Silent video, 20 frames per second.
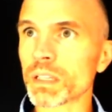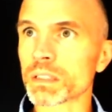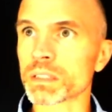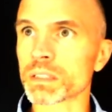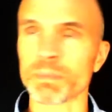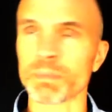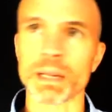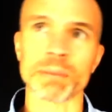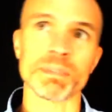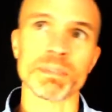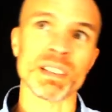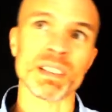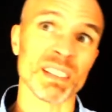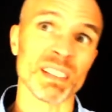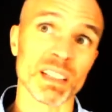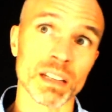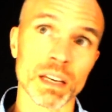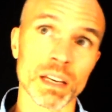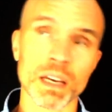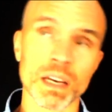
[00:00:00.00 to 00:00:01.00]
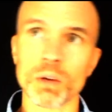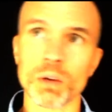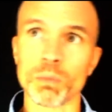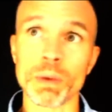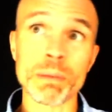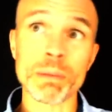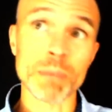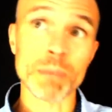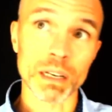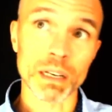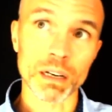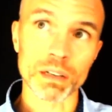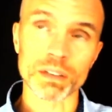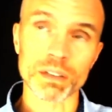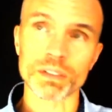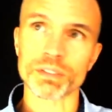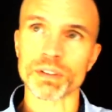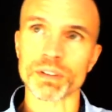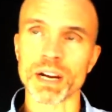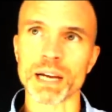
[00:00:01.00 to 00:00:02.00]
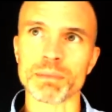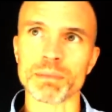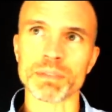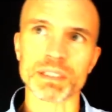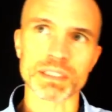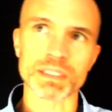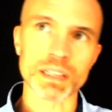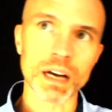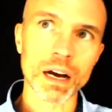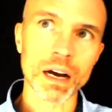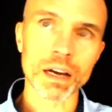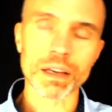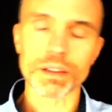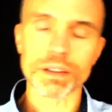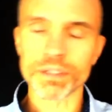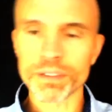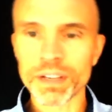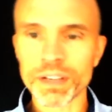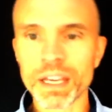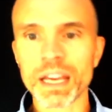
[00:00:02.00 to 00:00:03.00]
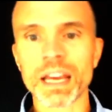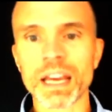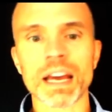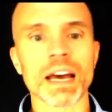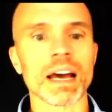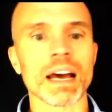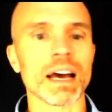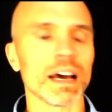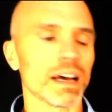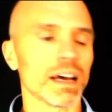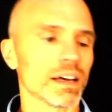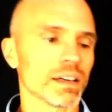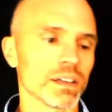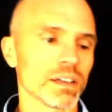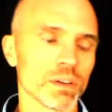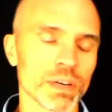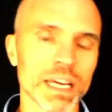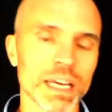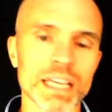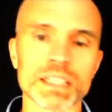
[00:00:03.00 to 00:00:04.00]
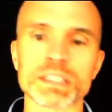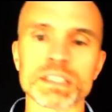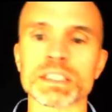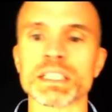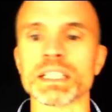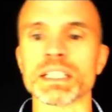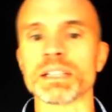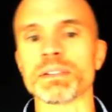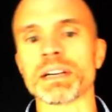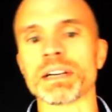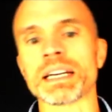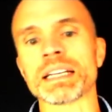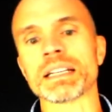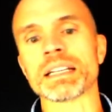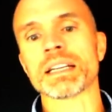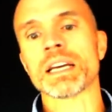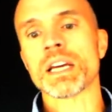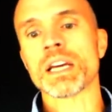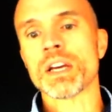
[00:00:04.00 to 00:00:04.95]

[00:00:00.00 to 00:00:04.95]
Sometimes even women are described as guys occasionally, right?